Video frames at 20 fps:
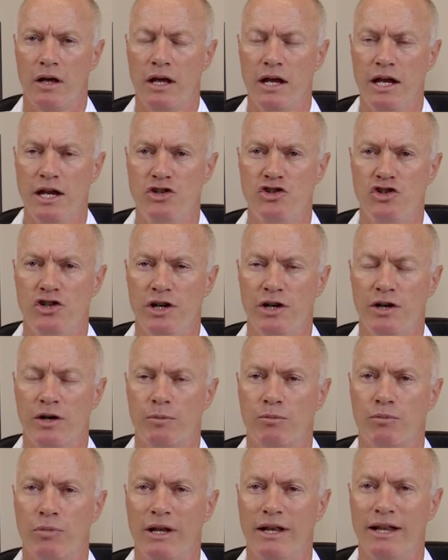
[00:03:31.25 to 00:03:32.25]
Each
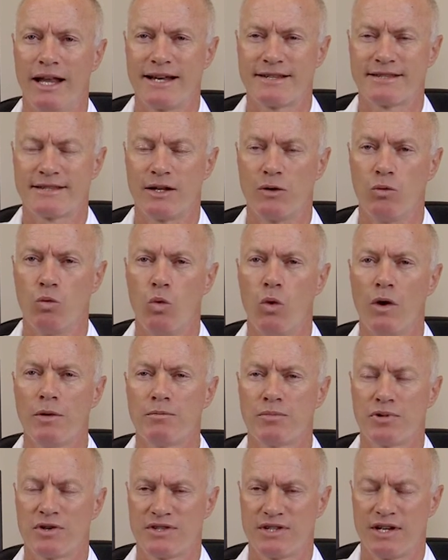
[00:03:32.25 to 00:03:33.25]
year, less than
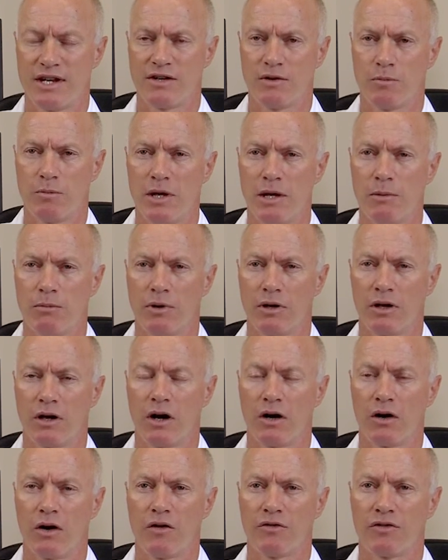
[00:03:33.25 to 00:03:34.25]
1% of people
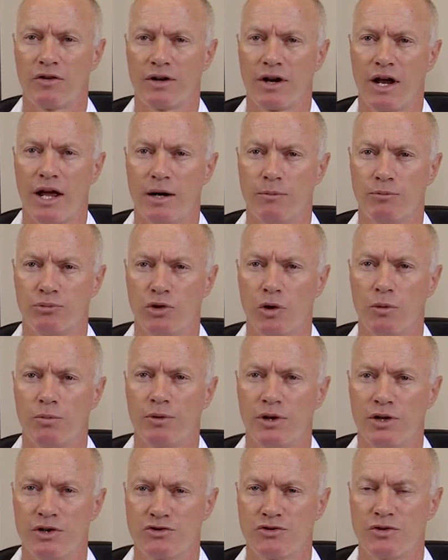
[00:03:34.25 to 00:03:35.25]
are offered an
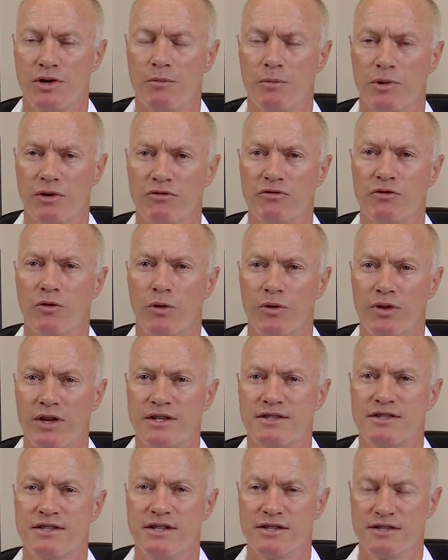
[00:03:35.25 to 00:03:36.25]
appropriate treatment for
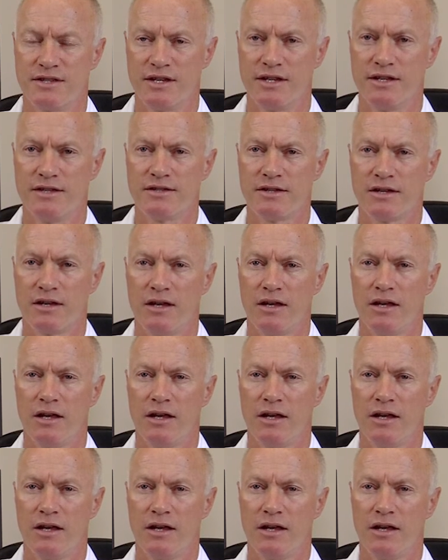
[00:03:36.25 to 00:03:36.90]
this disease.